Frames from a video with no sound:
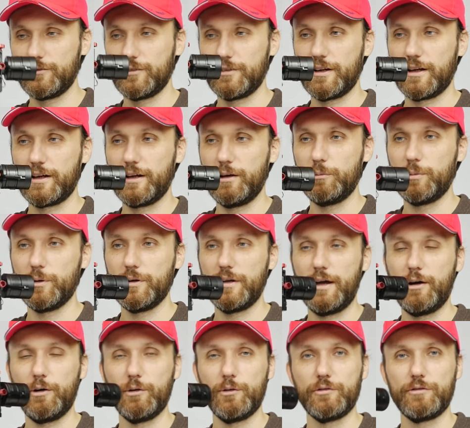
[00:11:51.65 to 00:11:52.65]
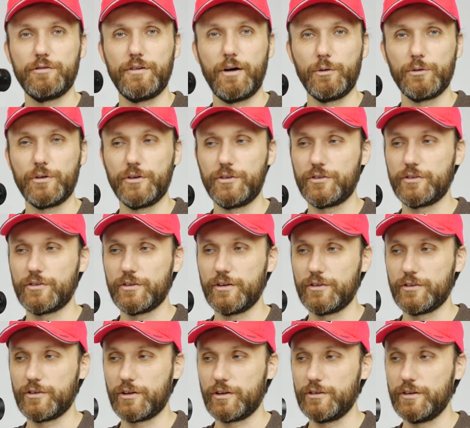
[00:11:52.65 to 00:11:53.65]
the gimbal now found its
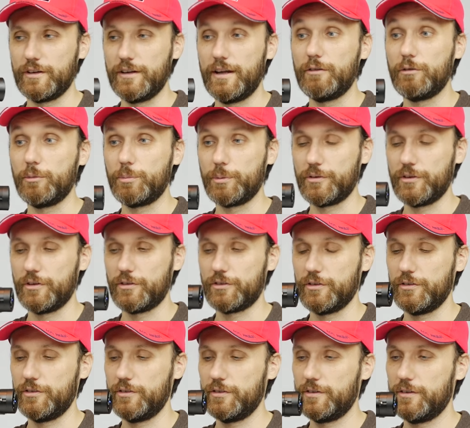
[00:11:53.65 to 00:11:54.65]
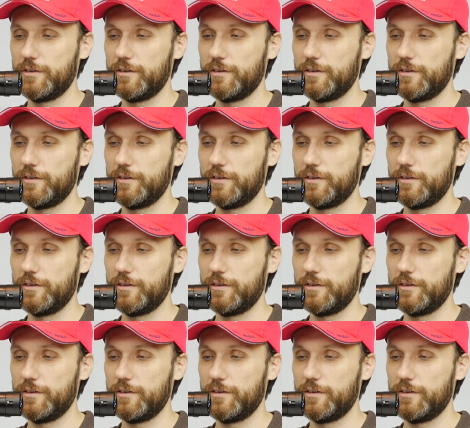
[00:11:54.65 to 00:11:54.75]
sort of the level position.